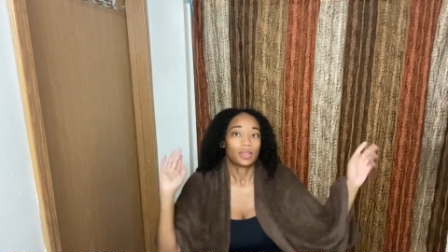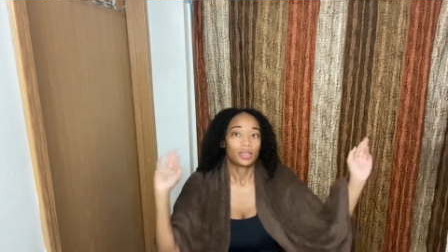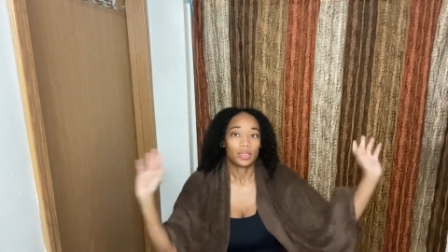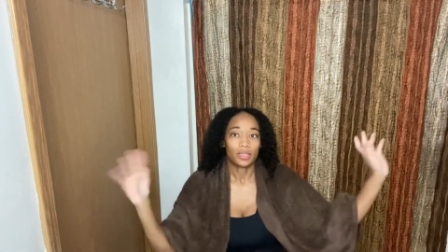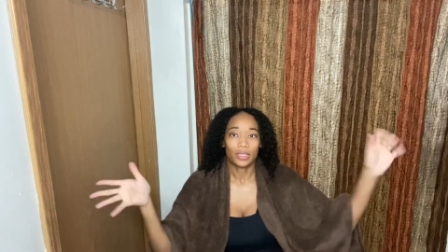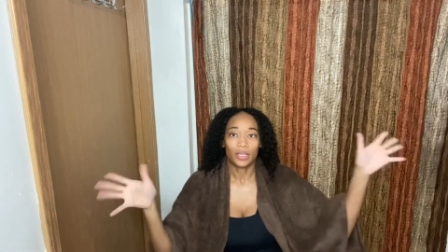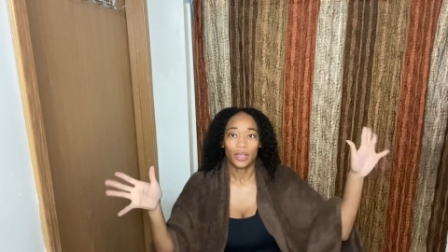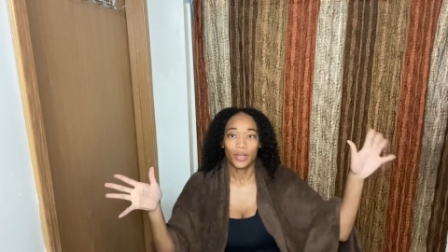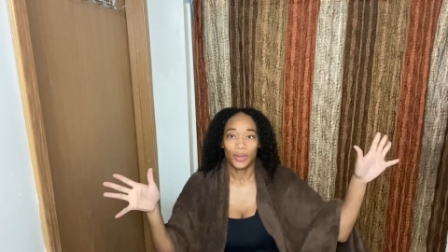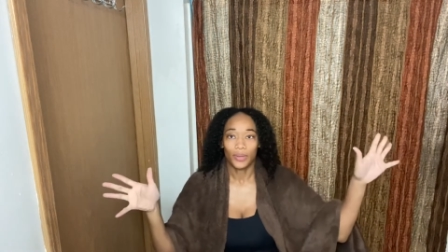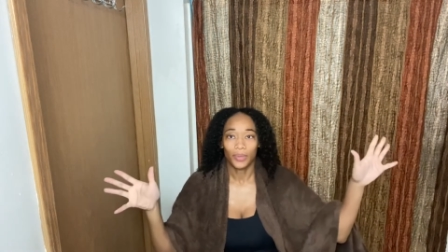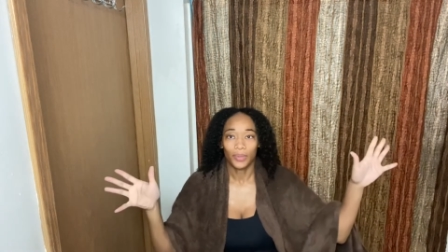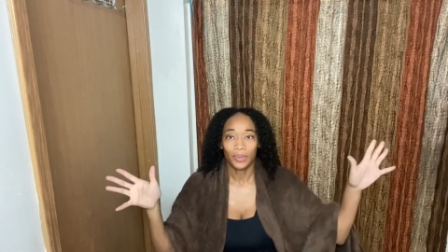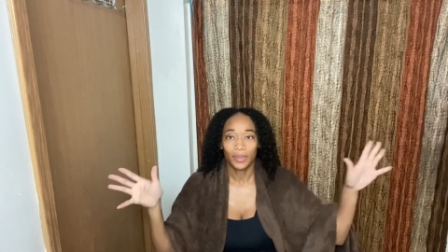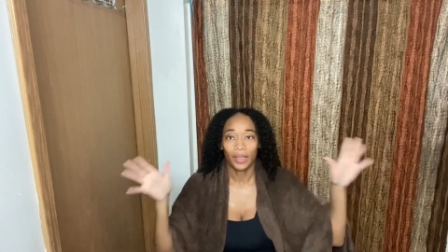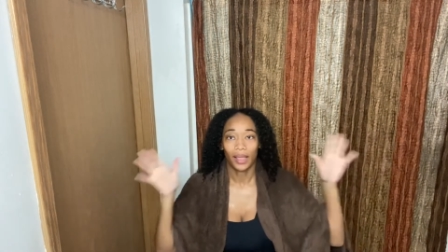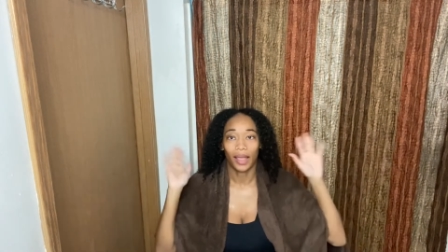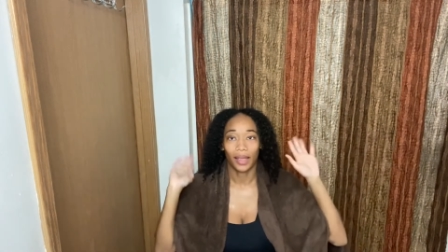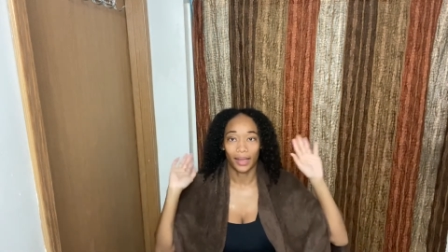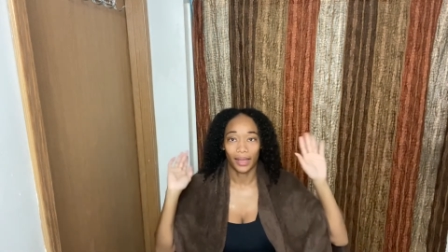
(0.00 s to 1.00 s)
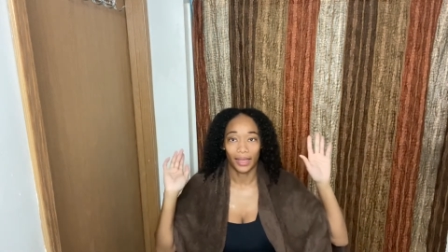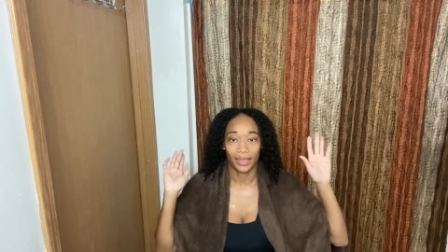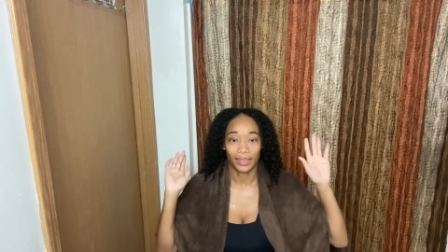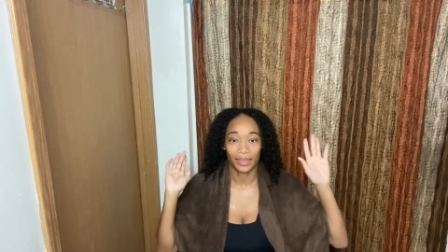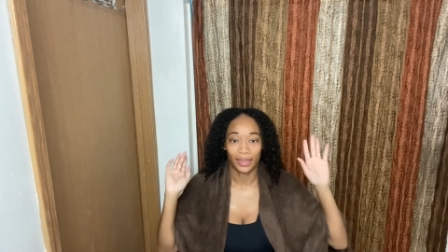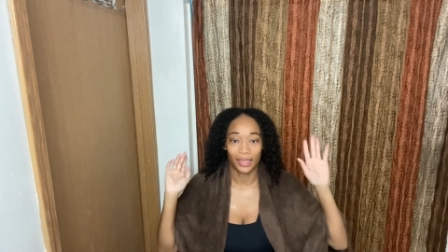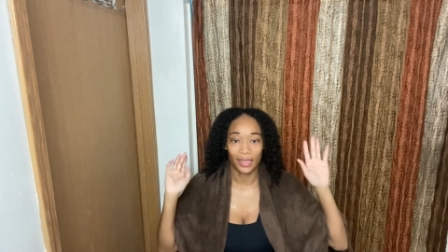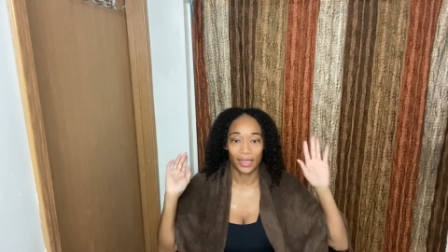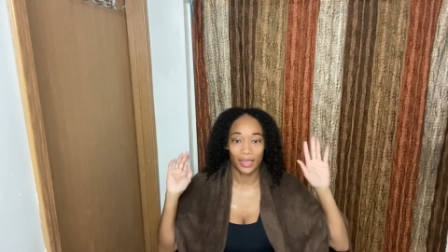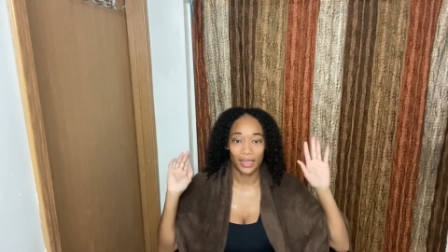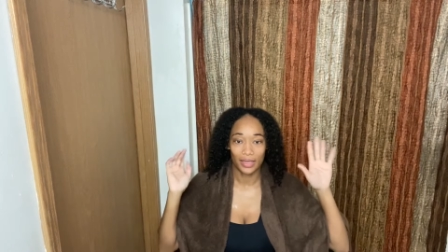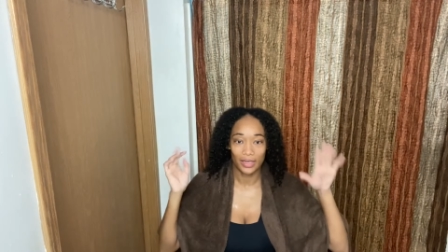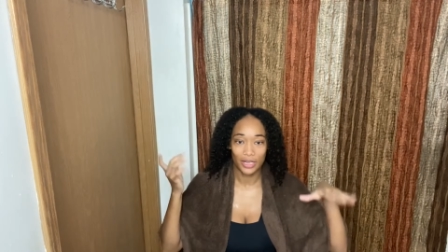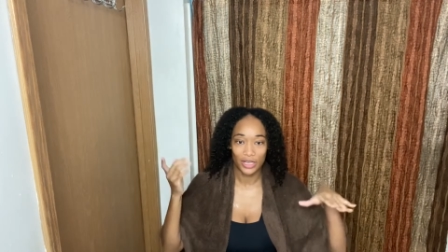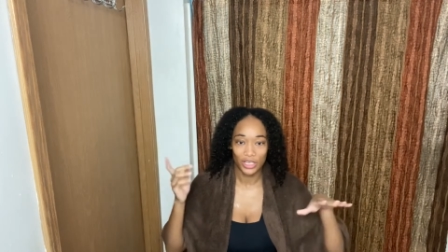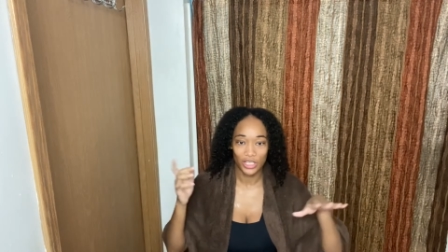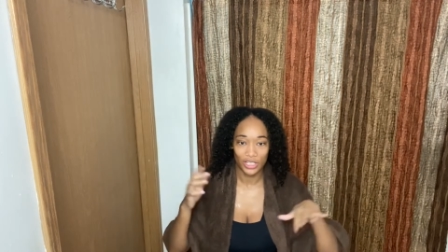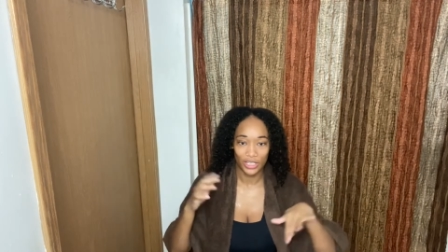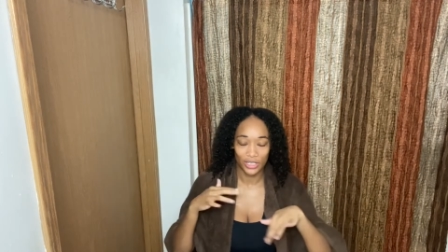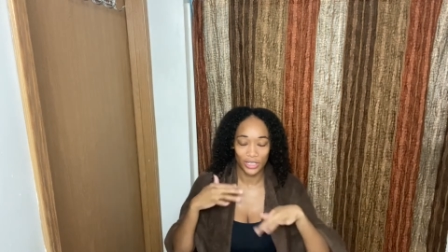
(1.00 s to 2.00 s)
So, I got the
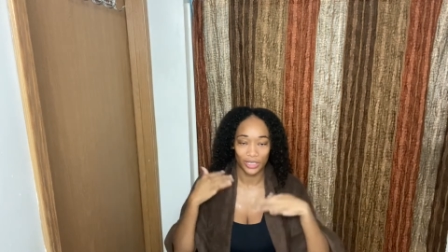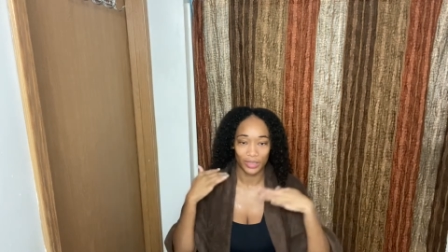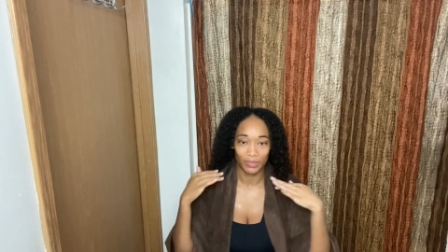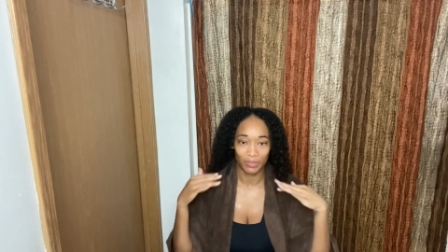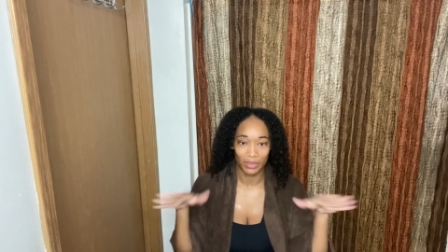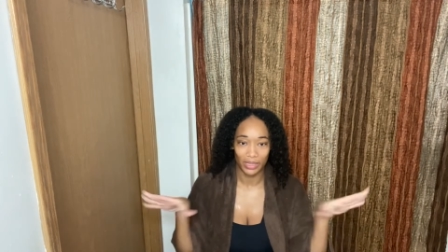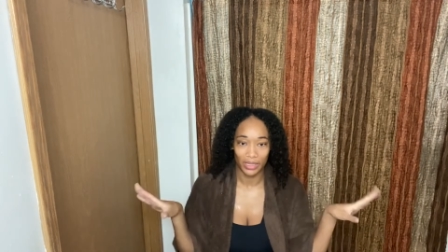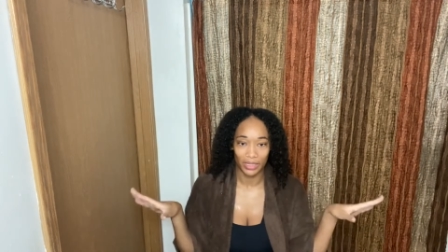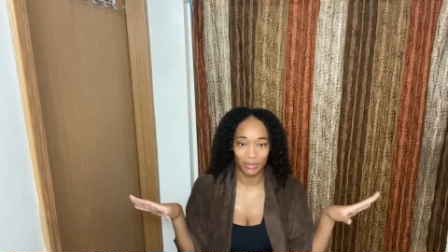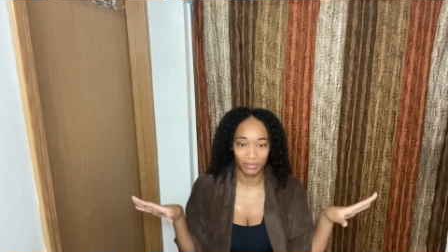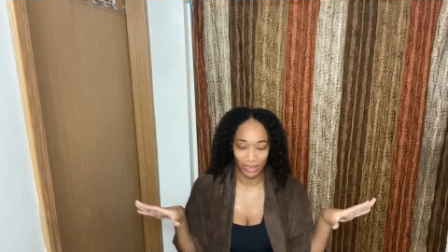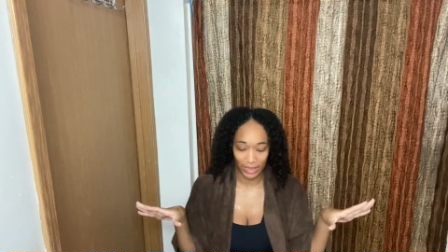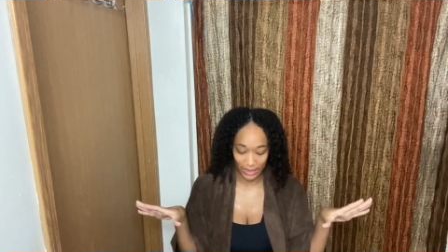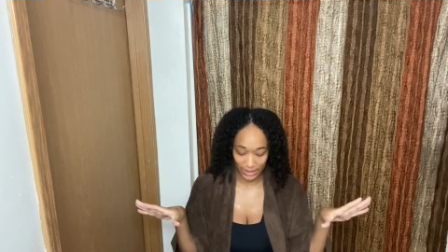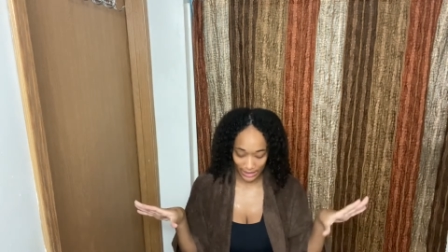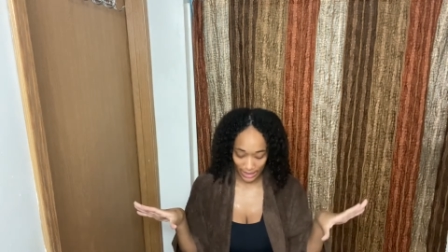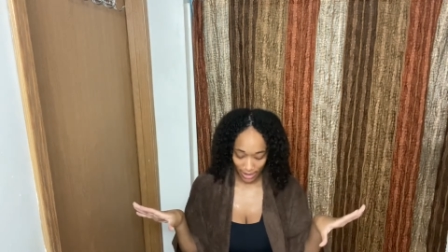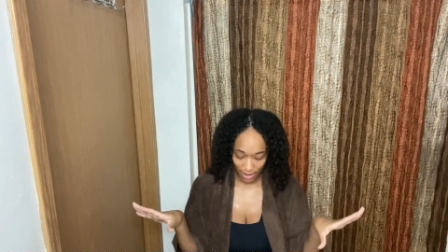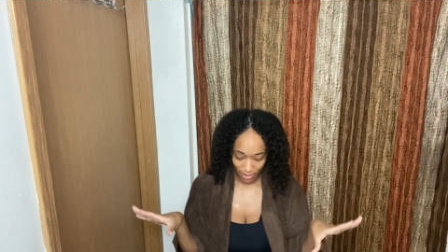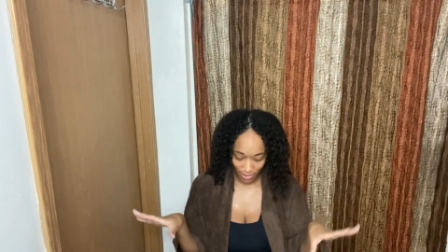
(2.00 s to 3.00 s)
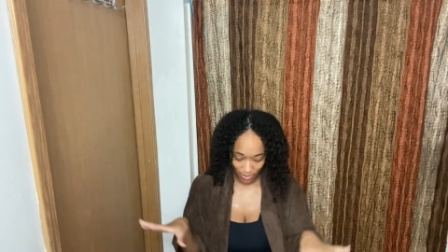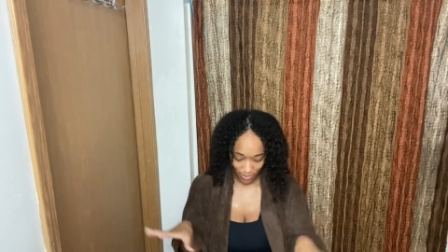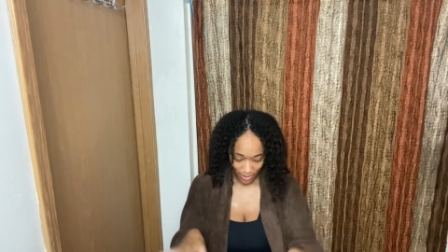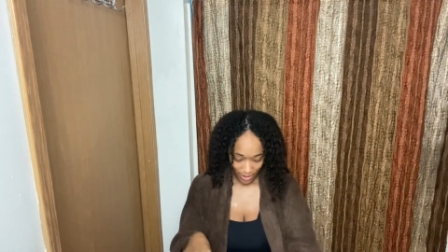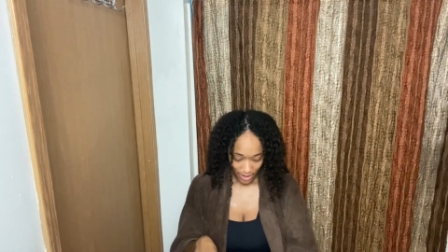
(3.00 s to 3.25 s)
conditioner completely rinsed out.